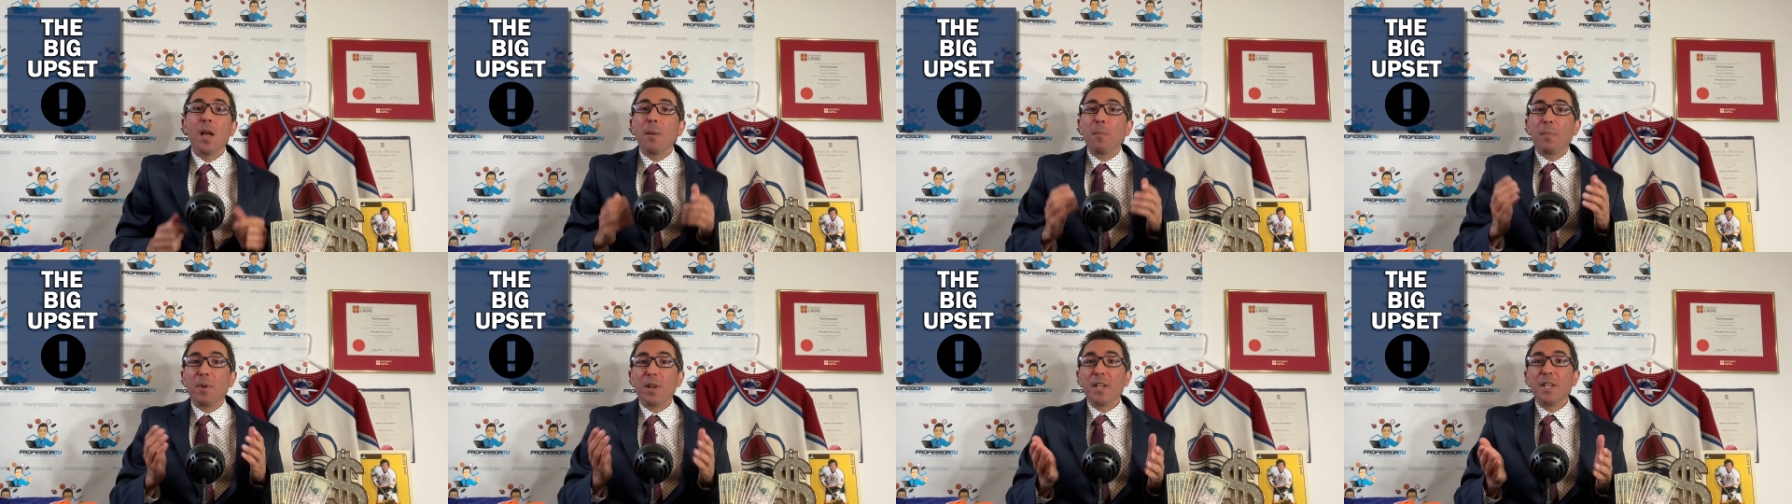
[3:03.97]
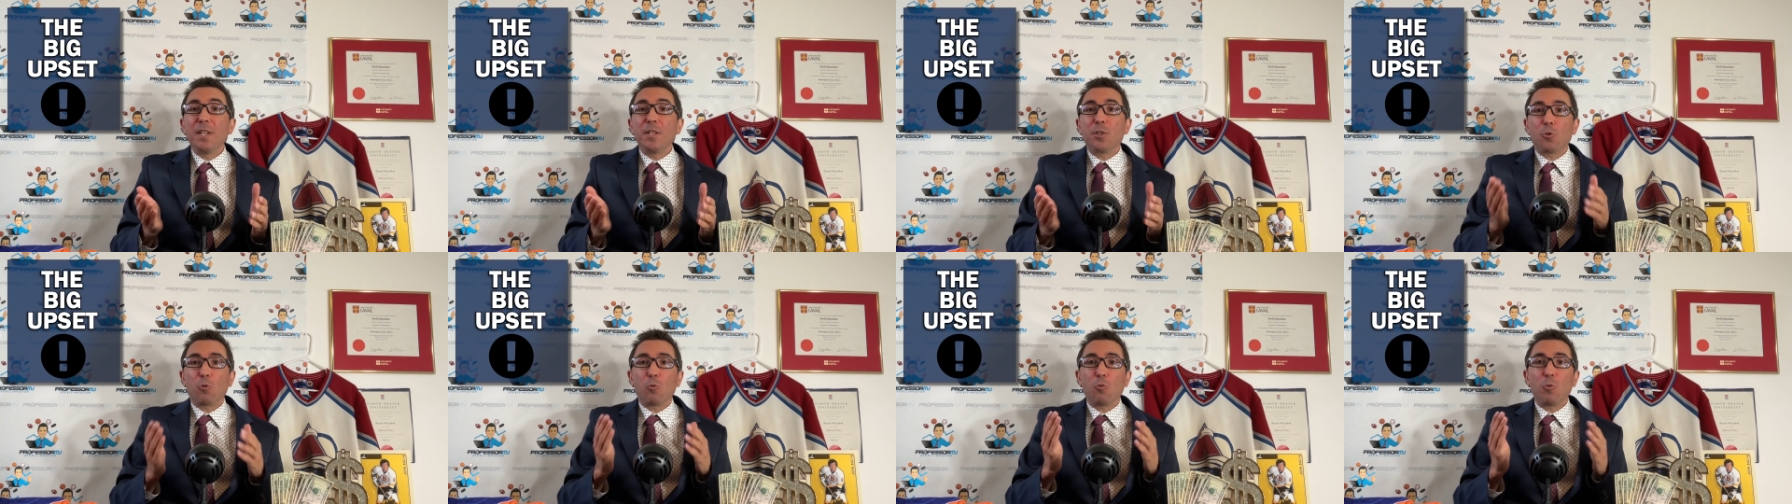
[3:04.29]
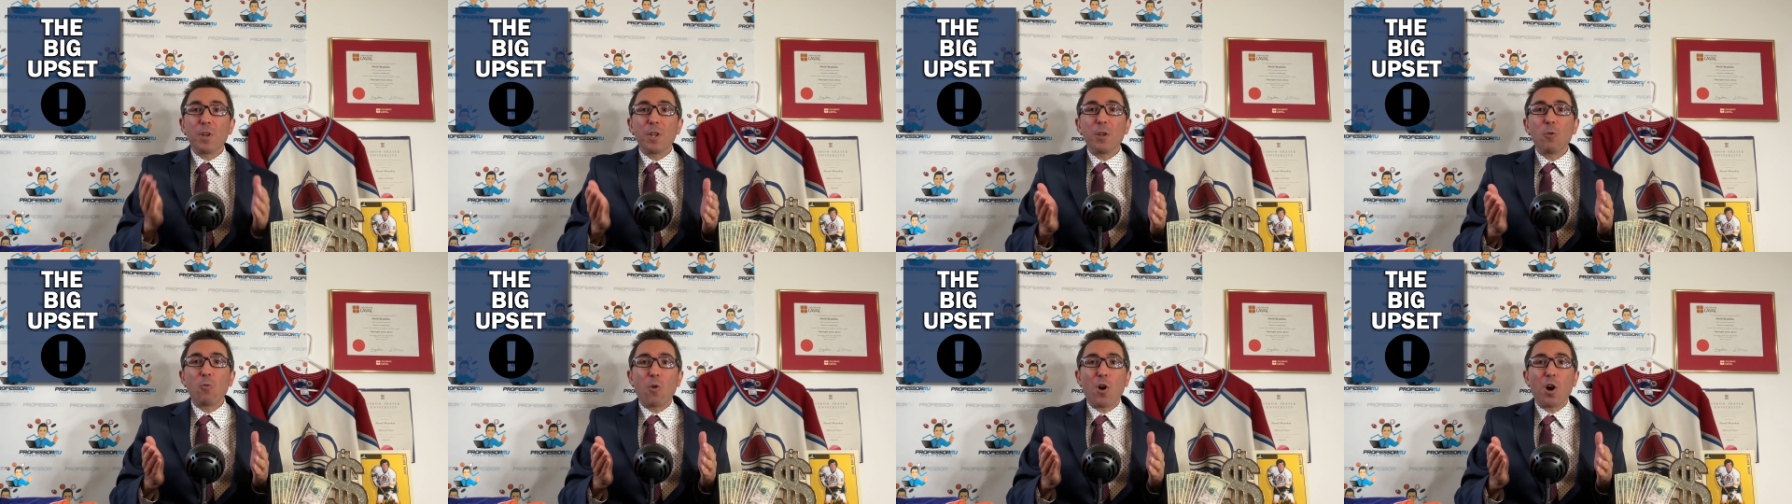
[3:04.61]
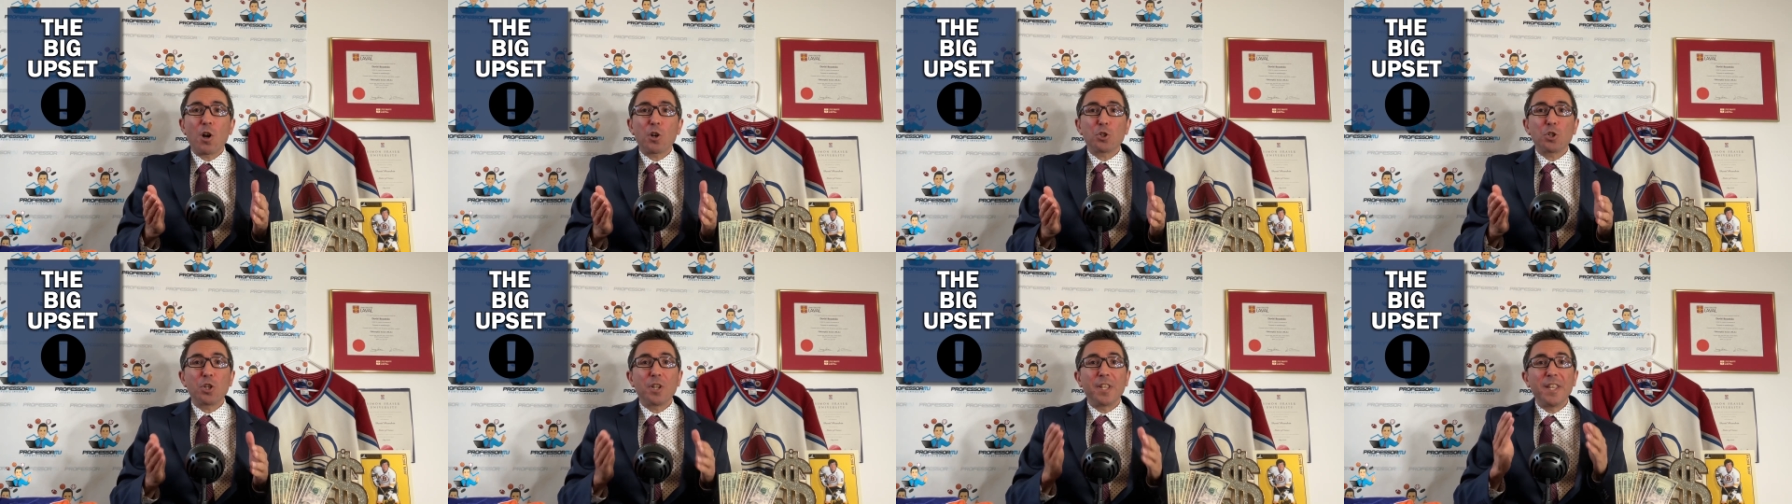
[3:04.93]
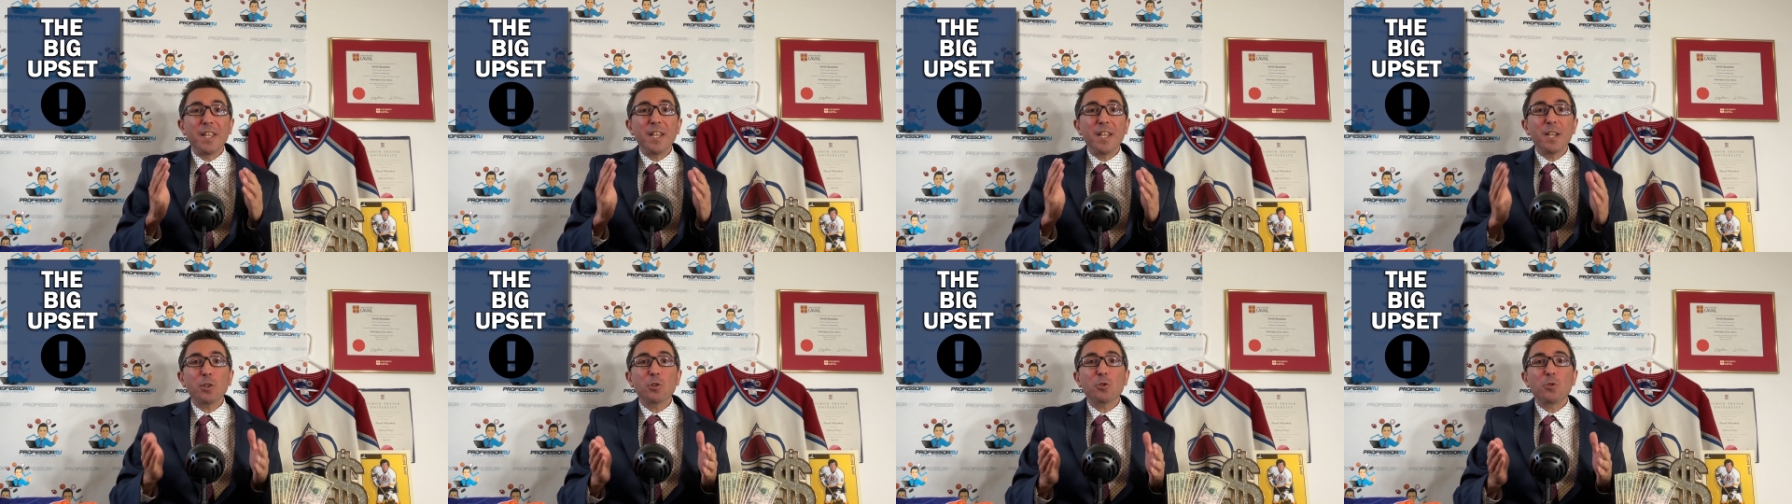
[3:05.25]
Please rewatch
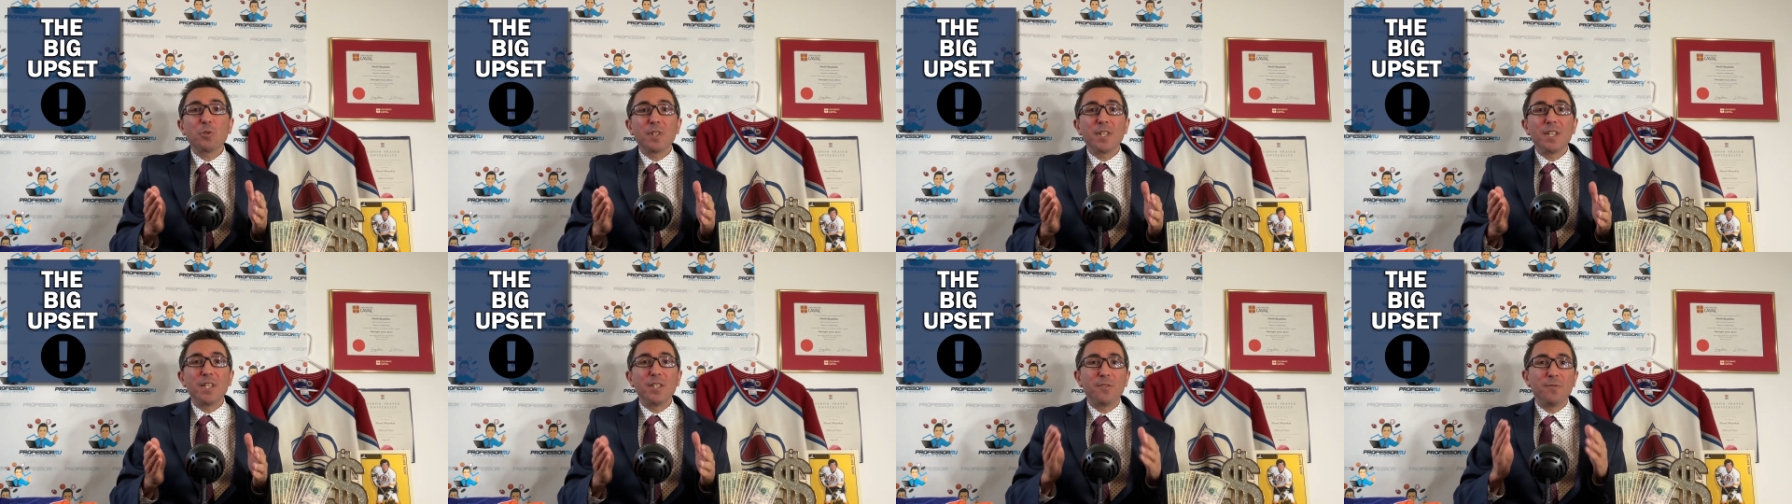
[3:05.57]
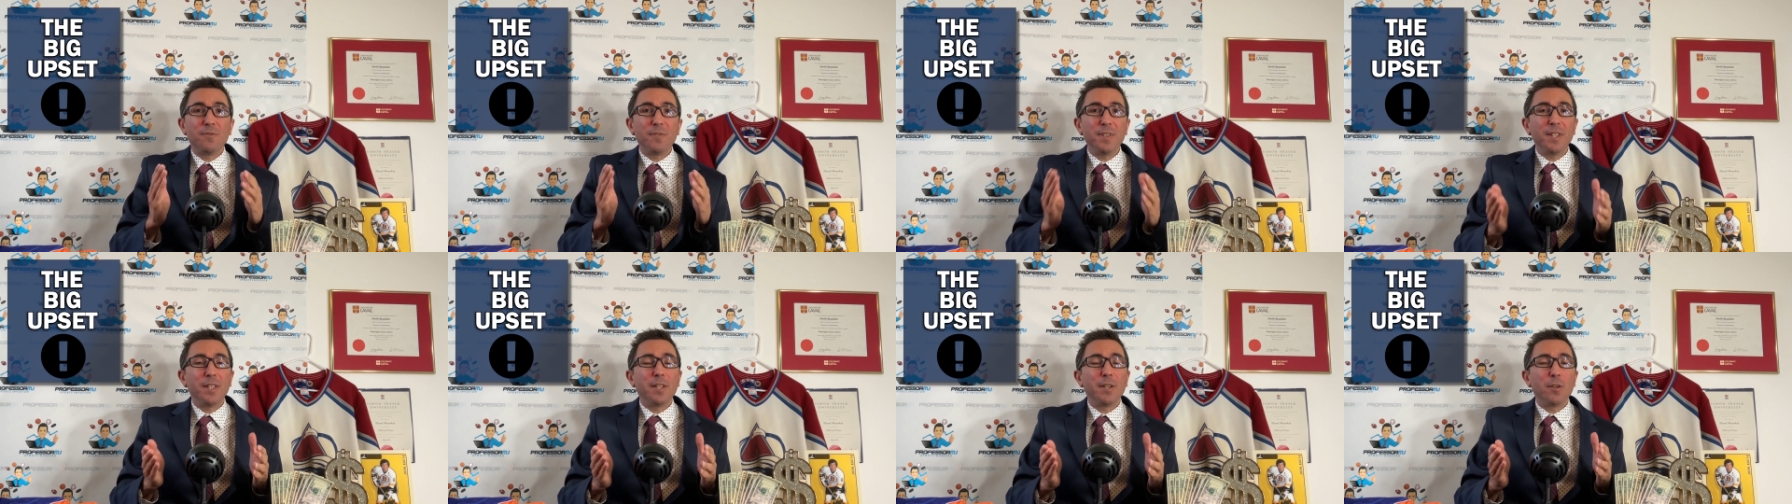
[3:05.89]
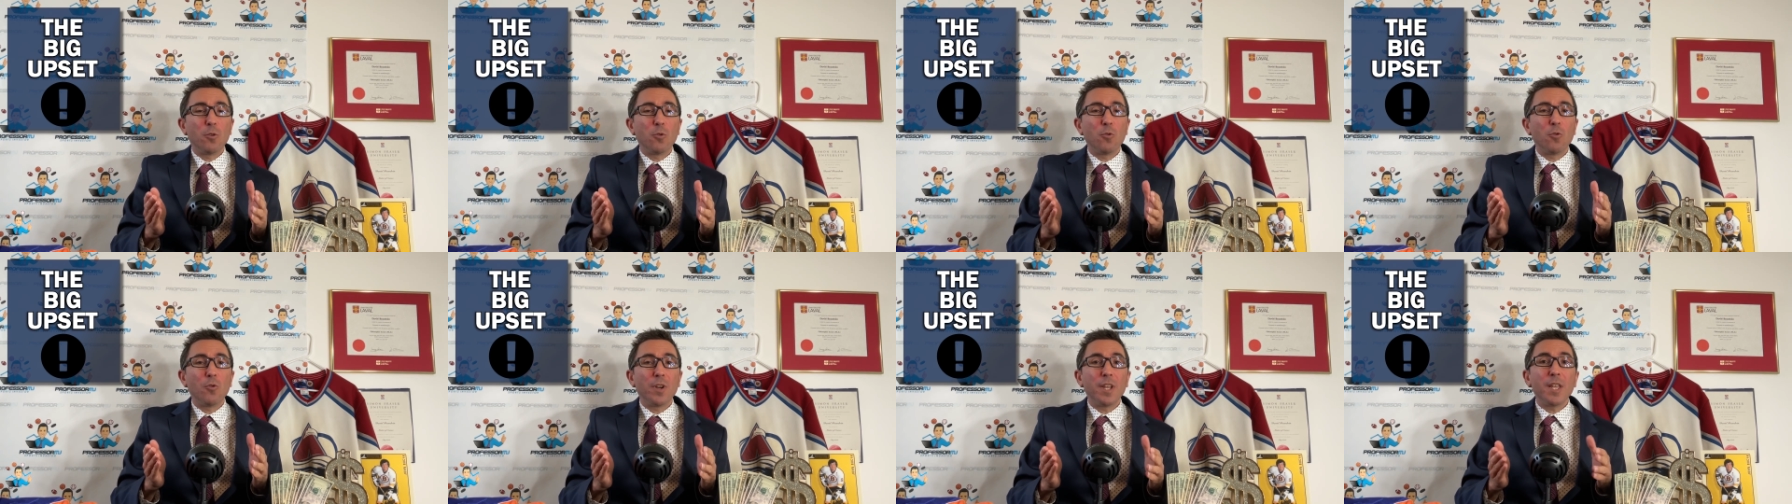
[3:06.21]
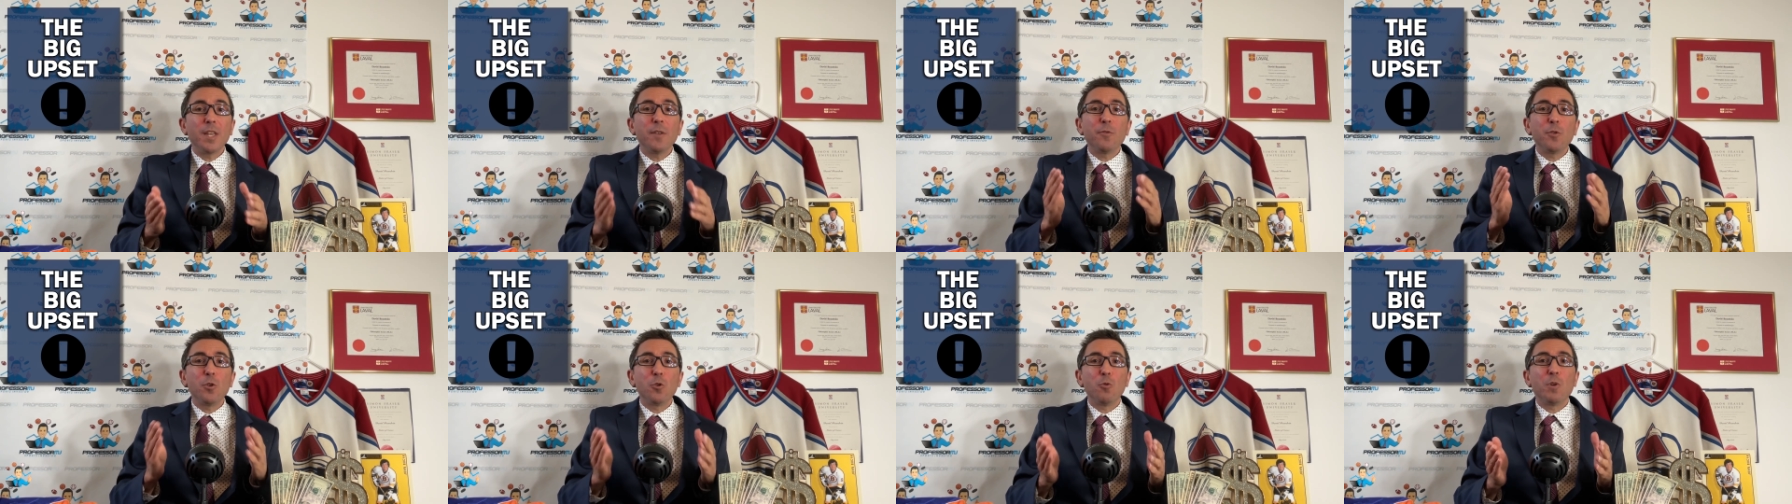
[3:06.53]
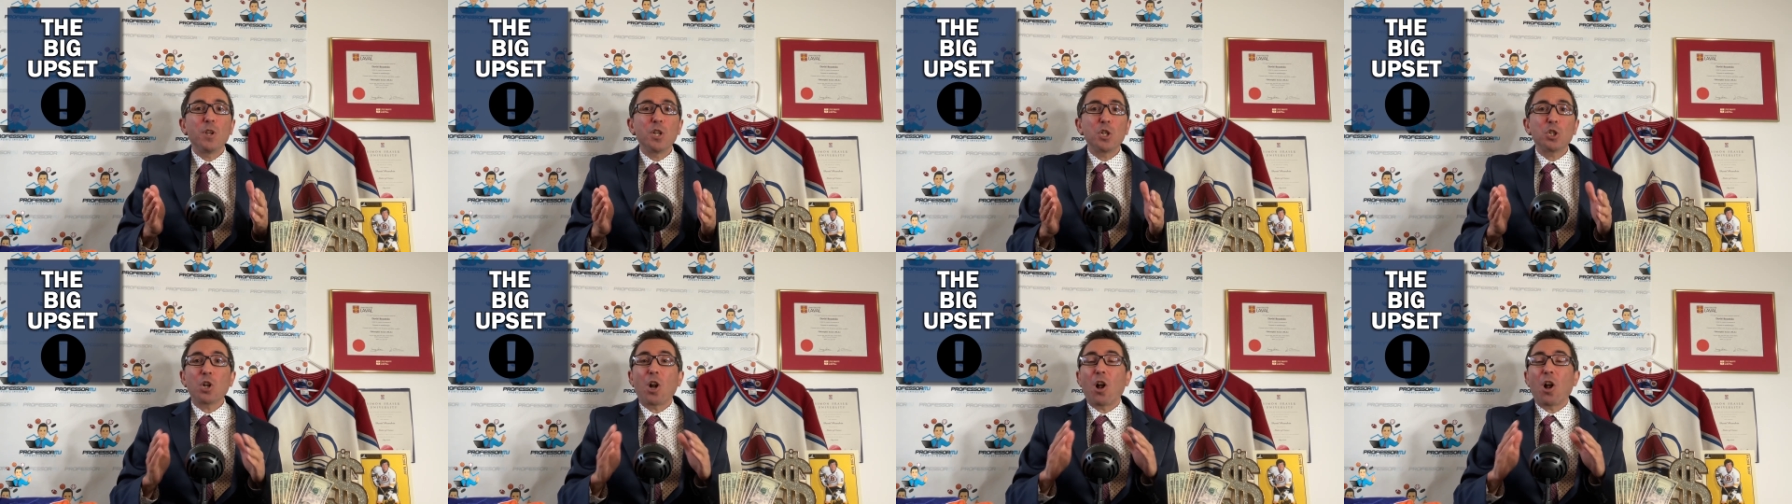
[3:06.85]
yesterday's video if you wish